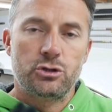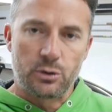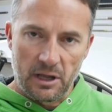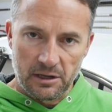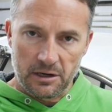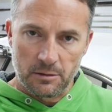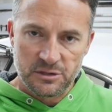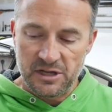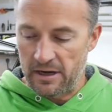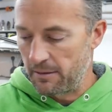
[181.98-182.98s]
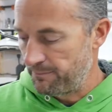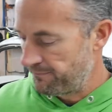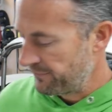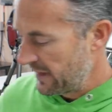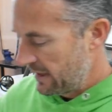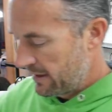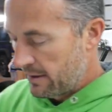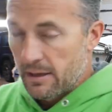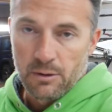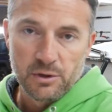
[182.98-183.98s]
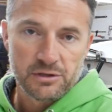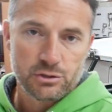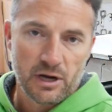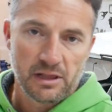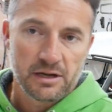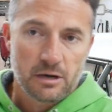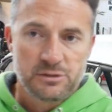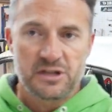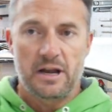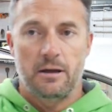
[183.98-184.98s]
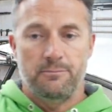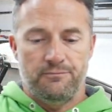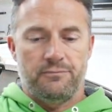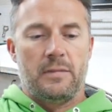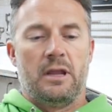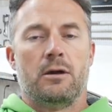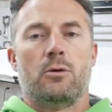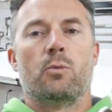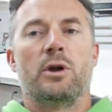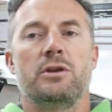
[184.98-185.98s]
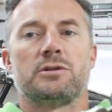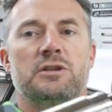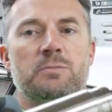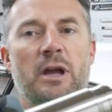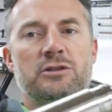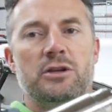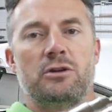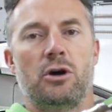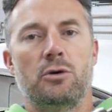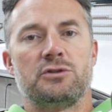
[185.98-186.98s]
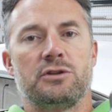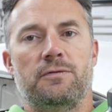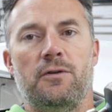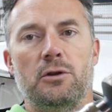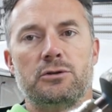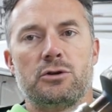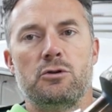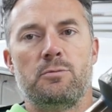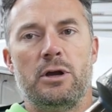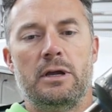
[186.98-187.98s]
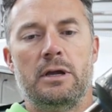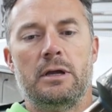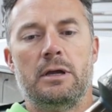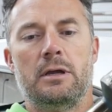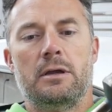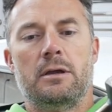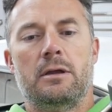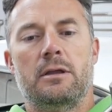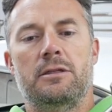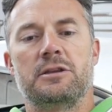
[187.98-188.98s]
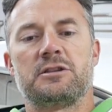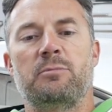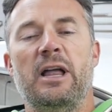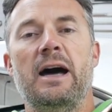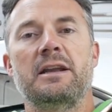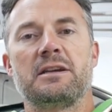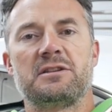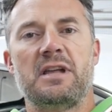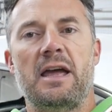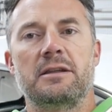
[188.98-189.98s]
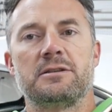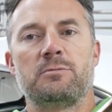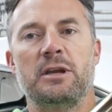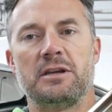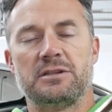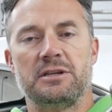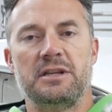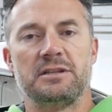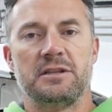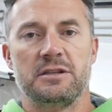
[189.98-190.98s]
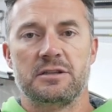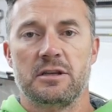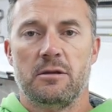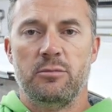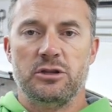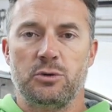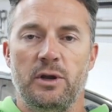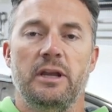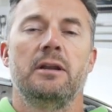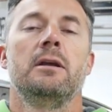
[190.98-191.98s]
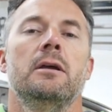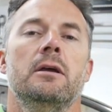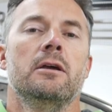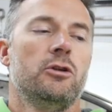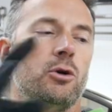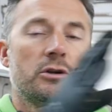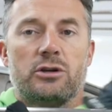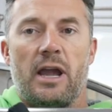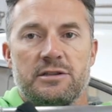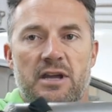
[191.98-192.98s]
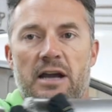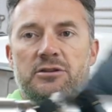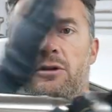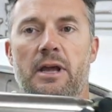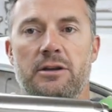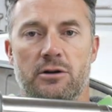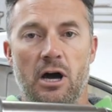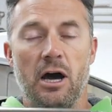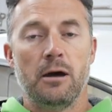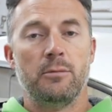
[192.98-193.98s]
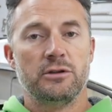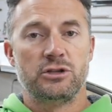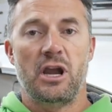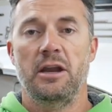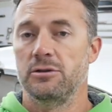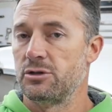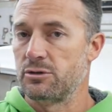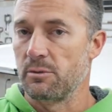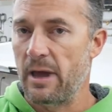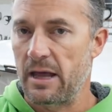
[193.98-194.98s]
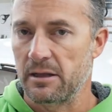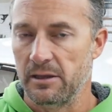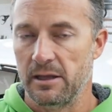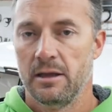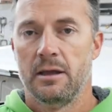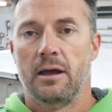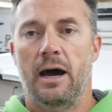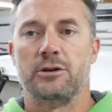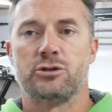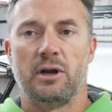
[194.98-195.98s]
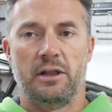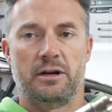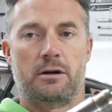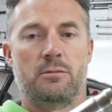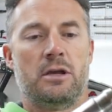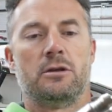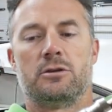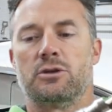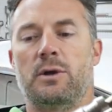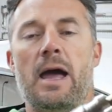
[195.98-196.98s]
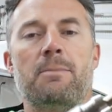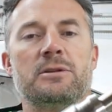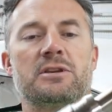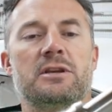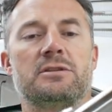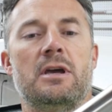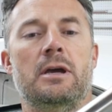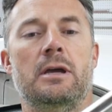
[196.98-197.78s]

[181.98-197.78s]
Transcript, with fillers: trailing arm setup, and with a trailing arm setup, when your suspension goes to full droop, the spline extends because the distance between your transaxle and your hub change dramatically on trailing arm. So what happens is